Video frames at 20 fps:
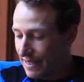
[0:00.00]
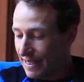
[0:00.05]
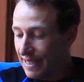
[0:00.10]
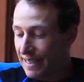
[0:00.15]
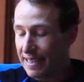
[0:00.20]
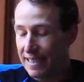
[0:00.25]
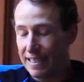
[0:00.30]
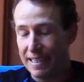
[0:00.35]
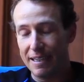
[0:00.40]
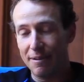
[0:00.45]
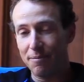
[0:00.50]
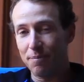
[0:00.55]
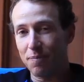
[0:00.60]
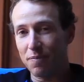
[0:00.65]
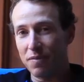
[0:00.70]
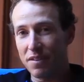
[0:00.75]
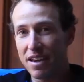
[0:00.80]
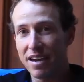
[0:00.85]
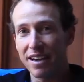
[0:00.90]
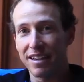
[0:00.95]

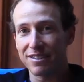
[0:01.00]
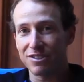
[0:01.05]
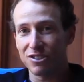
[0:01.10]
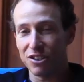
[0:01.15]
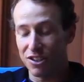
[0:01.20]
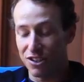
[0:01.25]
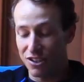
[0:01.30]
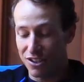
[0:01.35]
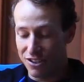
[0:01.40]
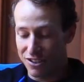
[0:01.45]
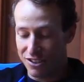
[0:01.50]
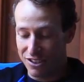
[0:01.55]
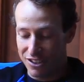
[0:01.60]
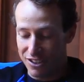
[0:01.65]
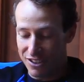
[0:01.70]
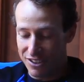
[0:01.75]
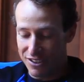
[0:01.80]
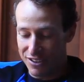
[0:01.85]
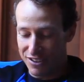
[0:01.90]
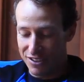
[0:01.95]
So lots
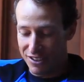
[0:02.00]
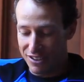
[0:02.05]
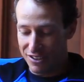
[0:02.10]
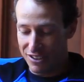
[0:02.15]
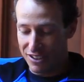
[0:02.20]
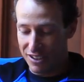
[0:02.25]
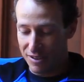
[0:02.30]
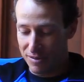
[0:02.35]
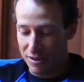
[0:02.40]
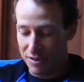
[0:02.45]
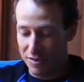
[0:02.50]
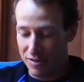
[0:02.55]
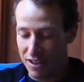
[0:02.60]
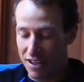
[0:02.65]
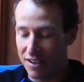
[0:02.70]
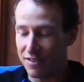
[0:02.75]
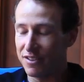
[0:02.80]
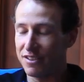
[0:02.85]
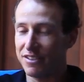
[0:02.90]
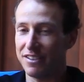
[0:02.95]
of yummy
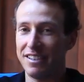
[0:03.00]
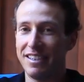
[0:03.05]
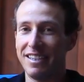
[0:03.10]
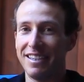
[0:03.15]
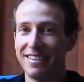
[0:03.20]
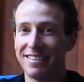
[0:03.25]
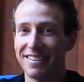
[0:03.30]
flavours in here